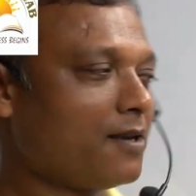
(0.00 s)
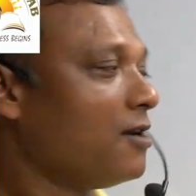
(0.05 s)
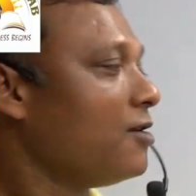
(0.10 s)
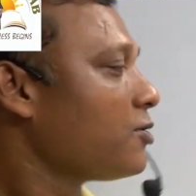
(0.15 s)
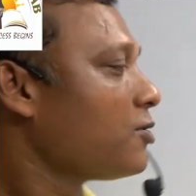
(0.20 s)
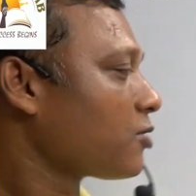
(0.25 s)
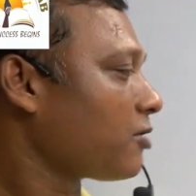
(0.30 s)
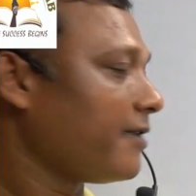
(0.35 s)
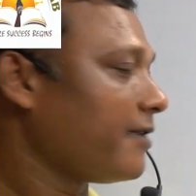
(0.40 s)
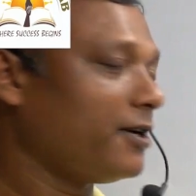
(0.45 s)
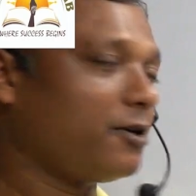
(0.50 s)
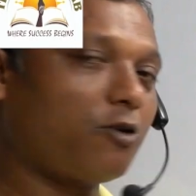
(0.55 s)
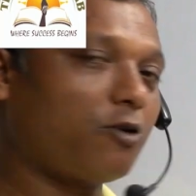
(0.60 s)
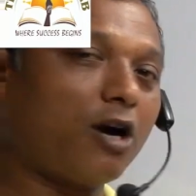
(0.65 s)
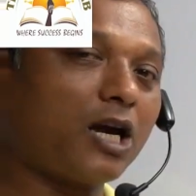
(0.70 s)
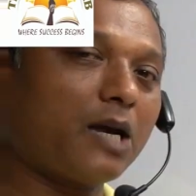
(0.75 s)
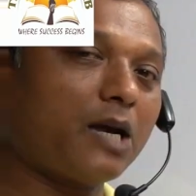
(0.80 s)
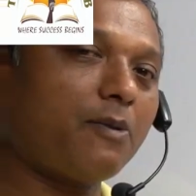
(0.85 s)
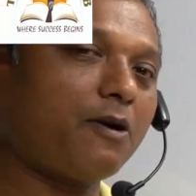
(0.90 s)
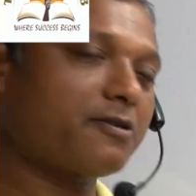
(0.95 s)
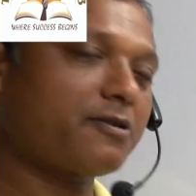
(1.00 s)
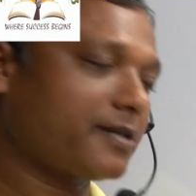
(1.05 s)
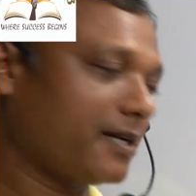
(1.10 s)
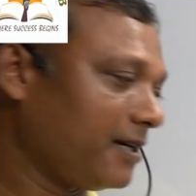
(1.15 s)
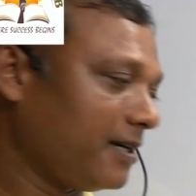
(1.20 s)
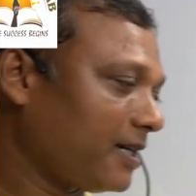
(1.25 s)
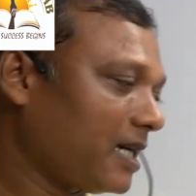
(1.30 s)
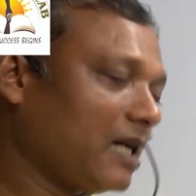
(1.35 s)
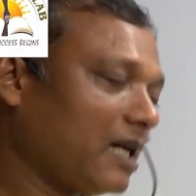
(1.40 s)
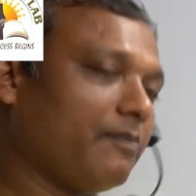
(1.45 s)
So when you talk about
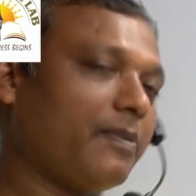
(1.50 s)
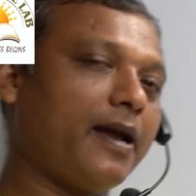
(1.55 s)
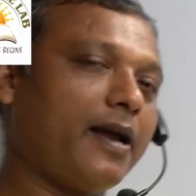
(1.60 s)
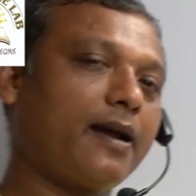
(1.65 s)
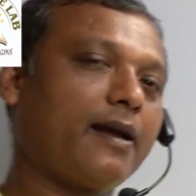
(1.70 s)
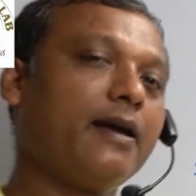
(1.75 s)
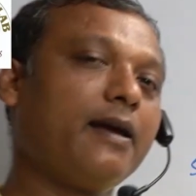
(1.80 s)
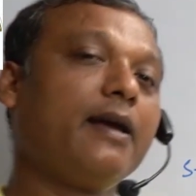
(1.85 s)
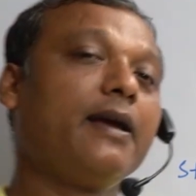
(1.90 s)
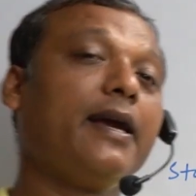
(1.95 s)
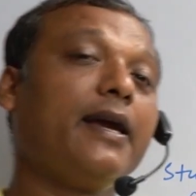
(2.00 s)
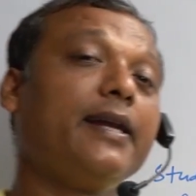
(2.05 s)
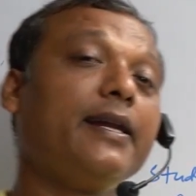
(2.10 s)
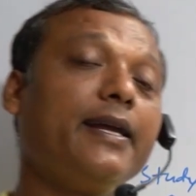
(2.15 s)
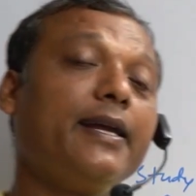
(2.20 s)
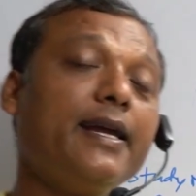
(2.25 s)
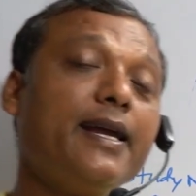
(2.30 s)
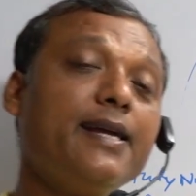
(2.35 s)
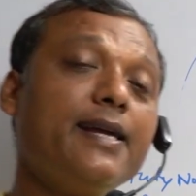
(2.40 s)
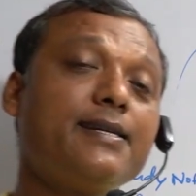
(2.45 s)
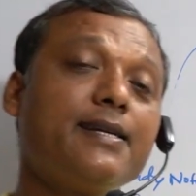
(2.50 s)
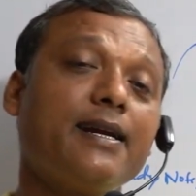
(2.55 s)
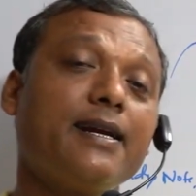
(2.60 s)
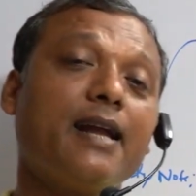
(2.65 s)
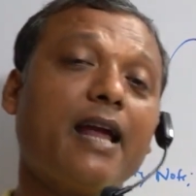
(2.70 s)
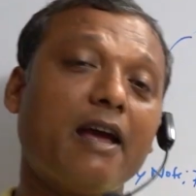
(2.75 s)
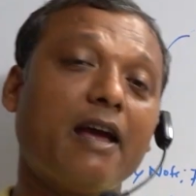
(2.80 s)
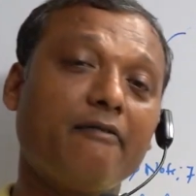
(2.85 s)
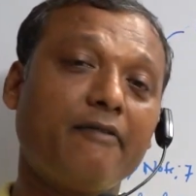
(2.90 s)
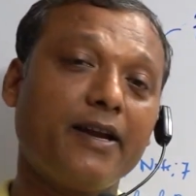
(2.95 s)
central bank, in each and
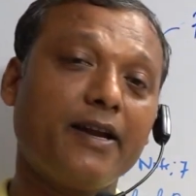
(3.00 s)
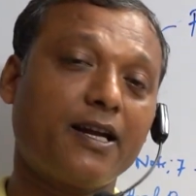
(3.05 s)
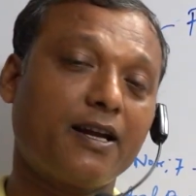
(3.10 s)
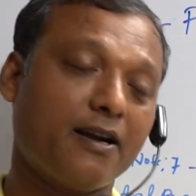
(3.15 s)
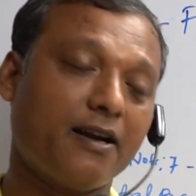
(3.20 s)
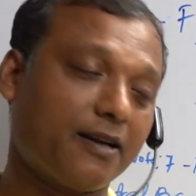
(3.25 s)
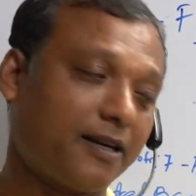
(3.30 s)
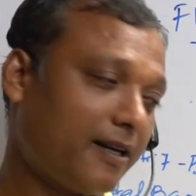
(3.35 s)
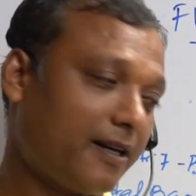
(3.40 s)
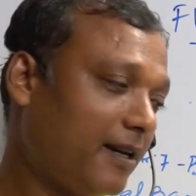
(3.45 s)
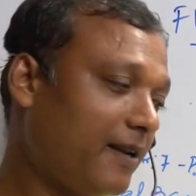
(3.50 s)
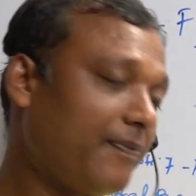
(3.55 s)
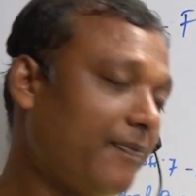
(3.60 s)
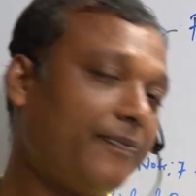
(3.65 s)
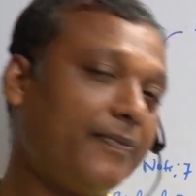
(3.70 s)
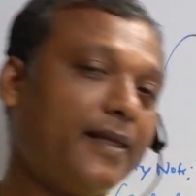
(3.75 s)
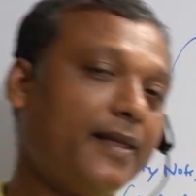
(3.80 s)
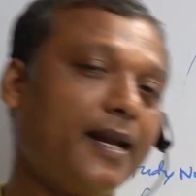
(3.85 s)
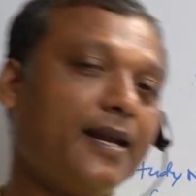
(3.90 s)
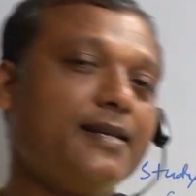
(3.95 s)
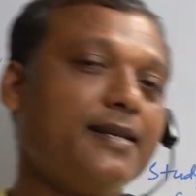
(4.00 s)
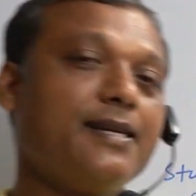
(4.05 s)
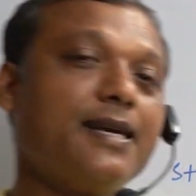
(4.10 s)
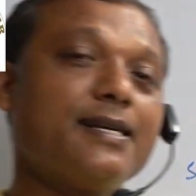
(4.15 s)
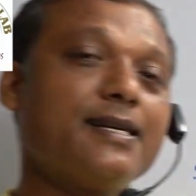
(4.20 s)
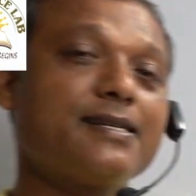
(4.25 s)
every country, there is a